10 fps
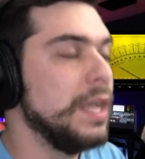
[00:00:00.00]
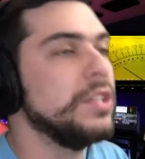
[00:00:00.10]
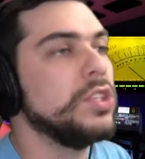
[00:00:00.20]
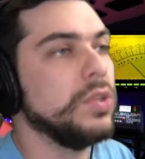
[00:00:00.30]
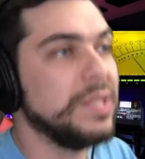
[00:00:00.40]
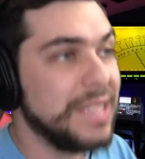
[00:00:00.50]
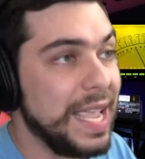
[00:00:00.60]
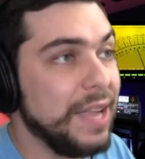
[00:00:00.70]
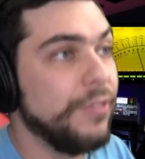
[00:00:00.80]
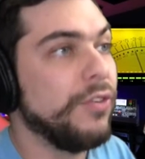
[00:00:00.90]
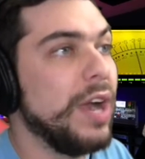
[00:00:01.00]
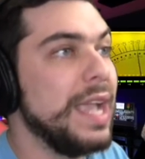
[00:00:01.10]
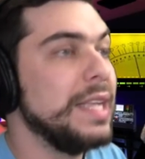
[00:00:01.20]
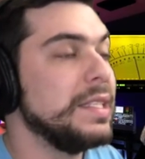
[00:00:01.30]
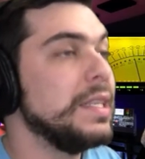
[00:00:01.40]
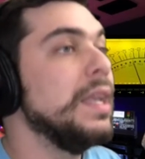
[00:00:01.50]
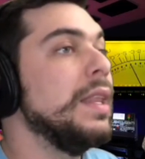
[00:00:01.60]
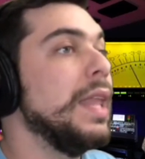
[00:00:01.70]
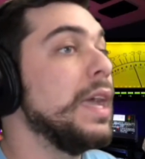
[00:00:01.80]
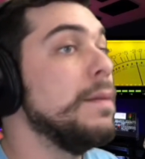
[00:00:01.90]
So saying a phrase
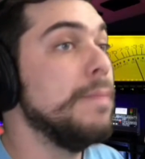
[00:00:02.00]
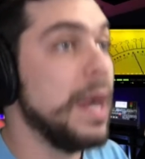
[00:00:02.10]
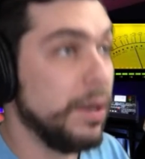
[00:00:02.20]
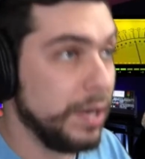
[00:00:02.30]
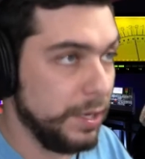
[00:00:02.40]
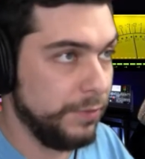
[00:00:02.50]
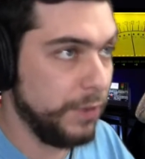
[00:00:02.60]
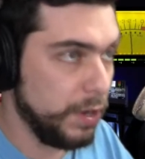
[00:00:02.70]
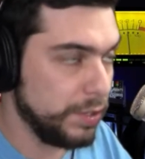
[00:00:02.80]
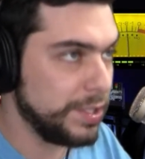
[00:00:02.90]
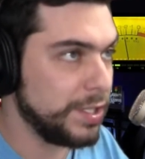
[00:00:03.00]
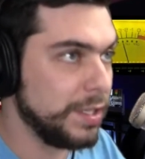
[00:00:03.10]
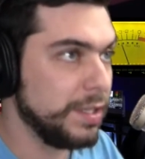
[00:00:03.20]
like America first